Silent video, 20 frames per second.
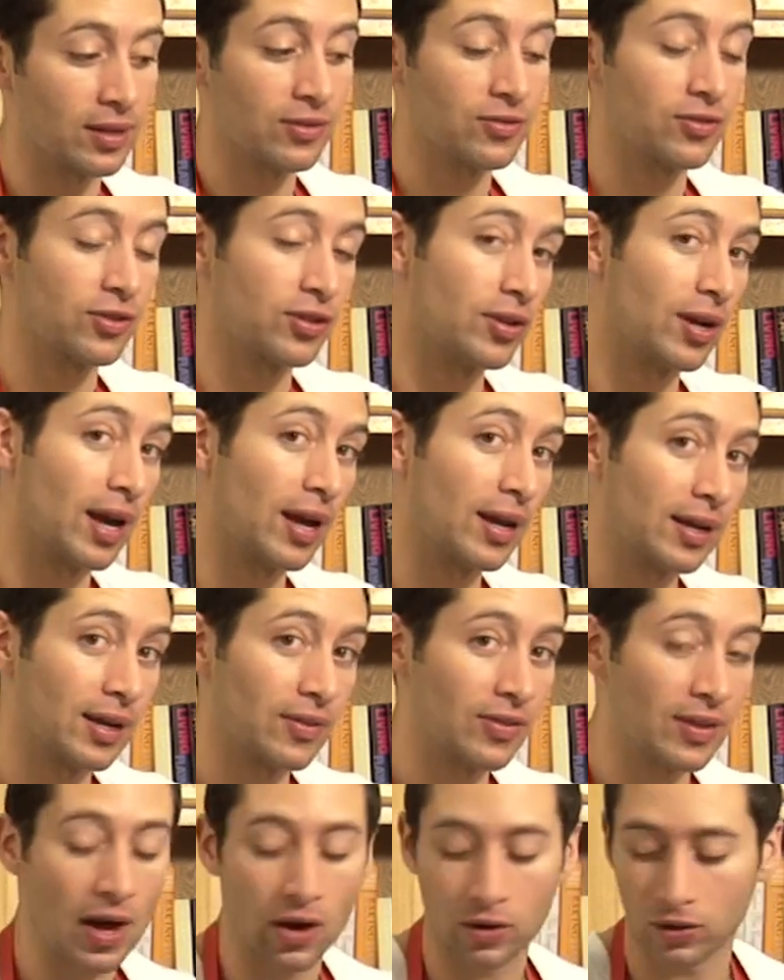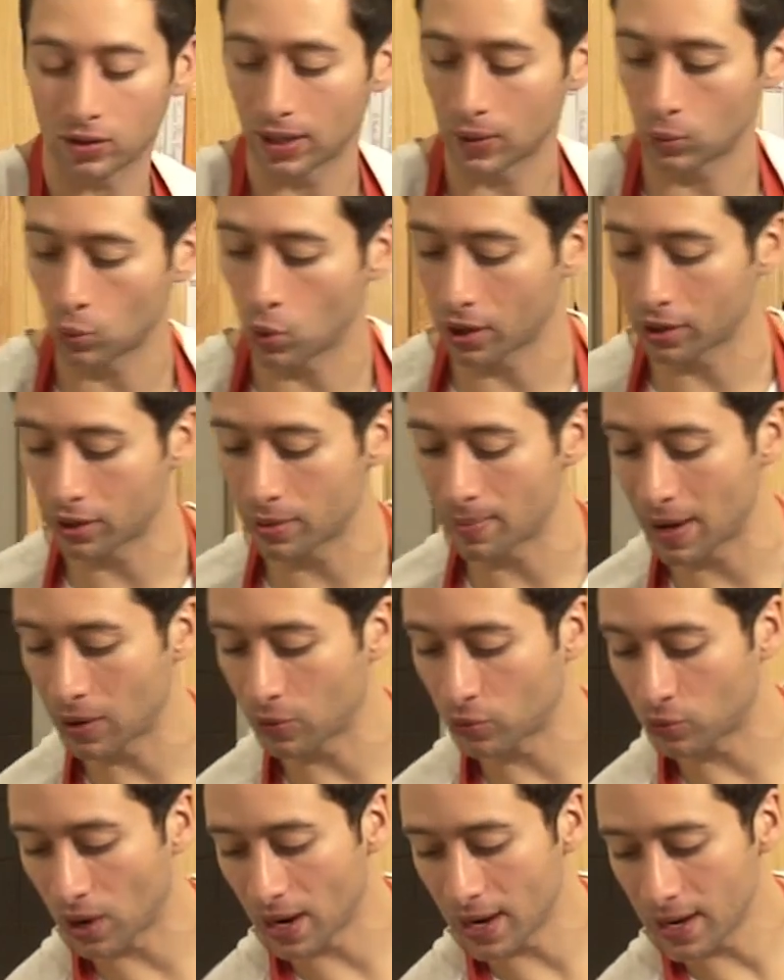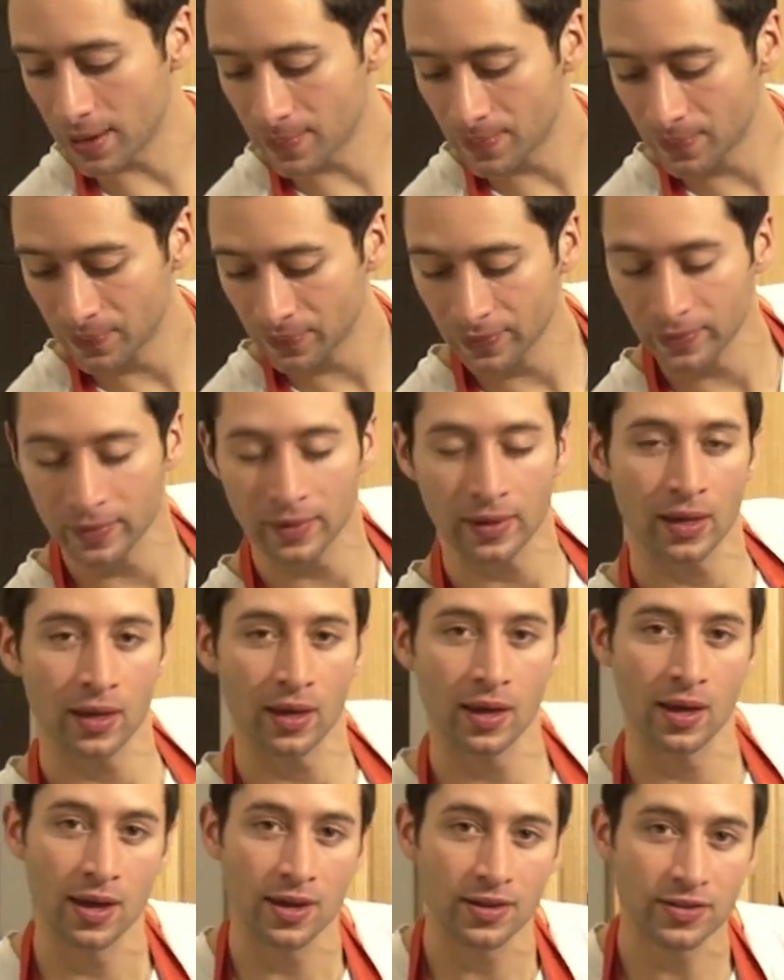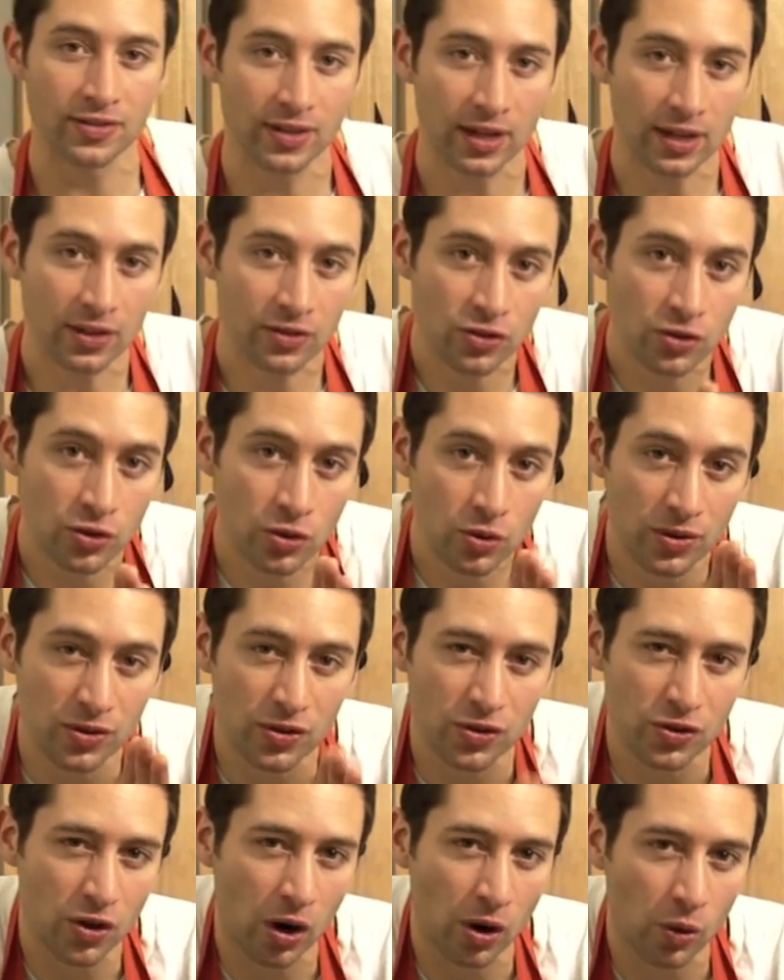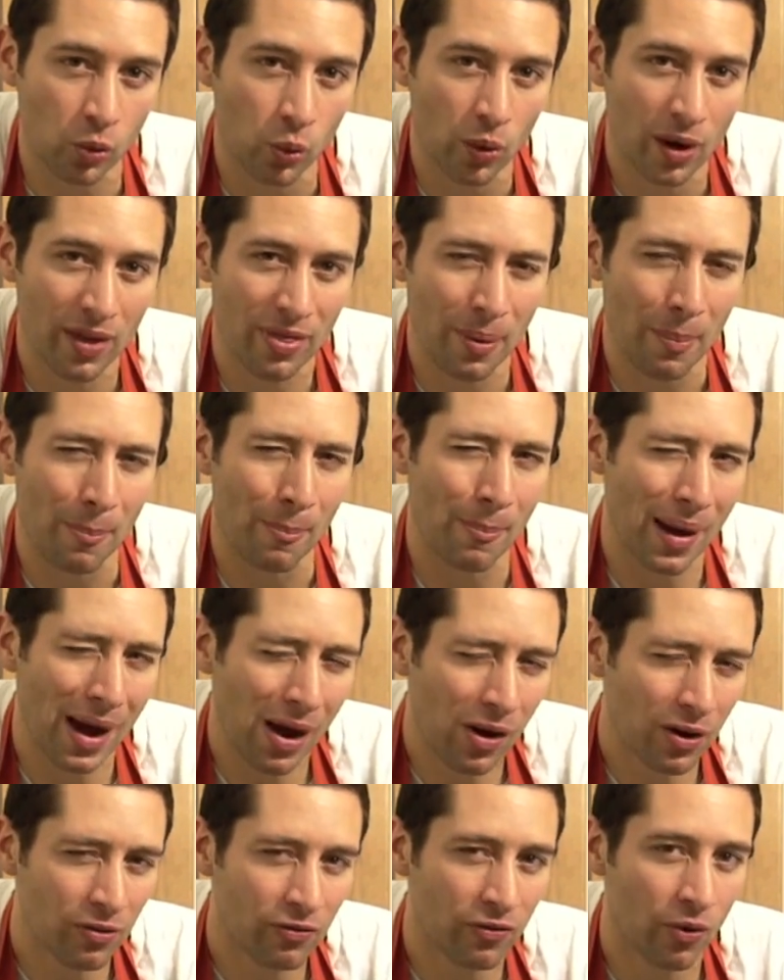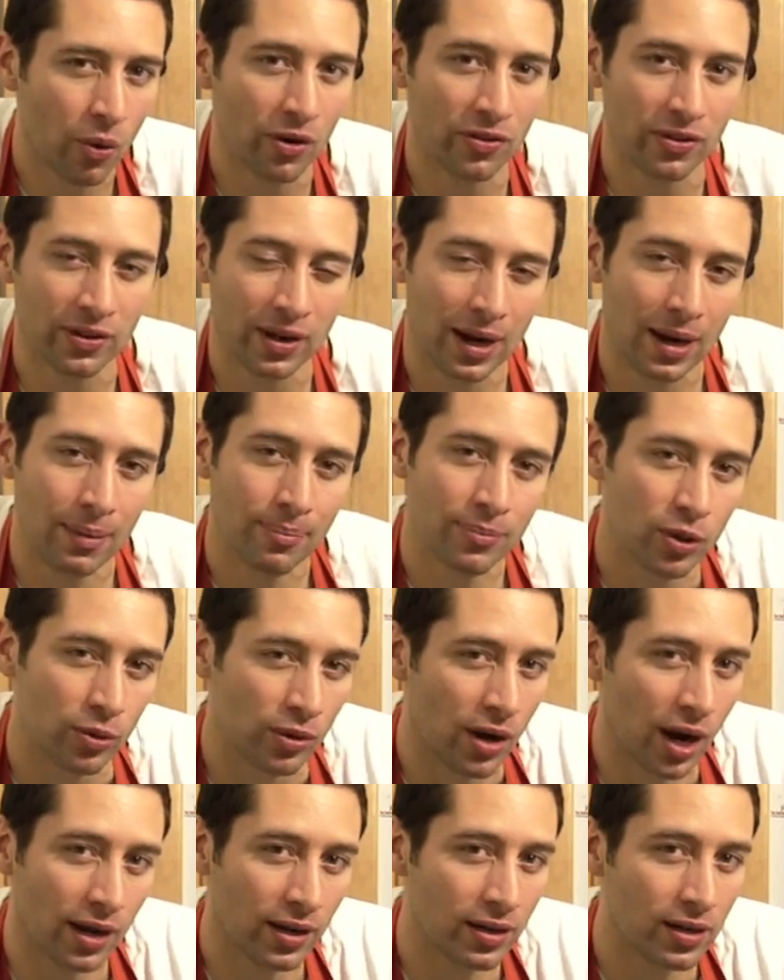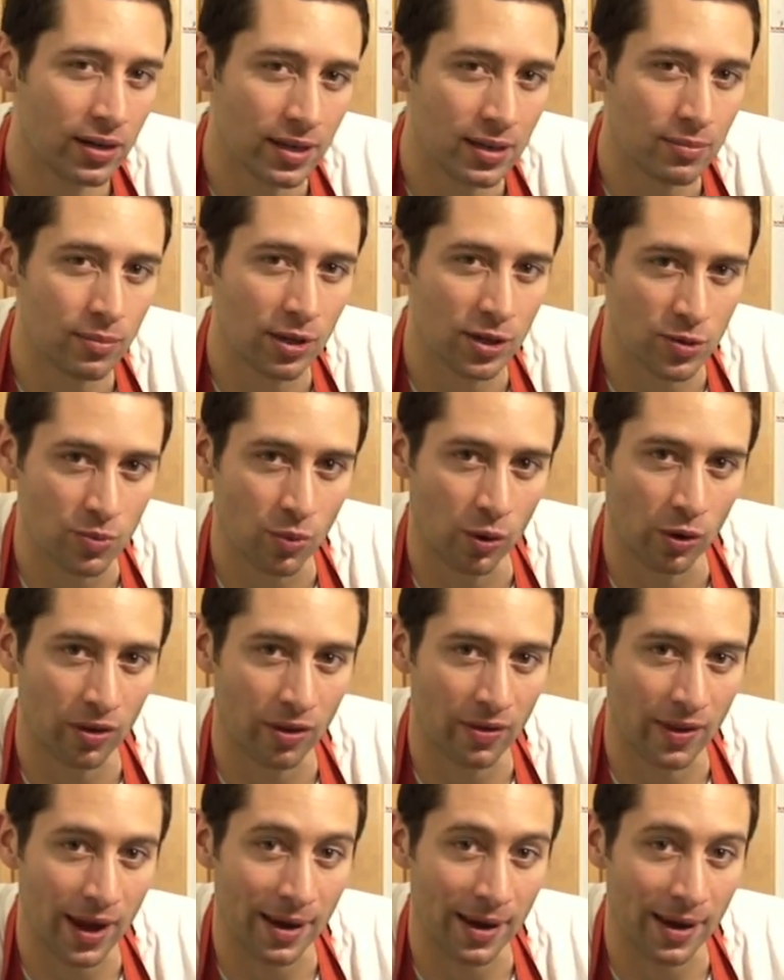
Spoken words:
it, so you gotta get the alkaline water amount right. Stick to and start with about a 1/4 cup. You're not gonna need much more than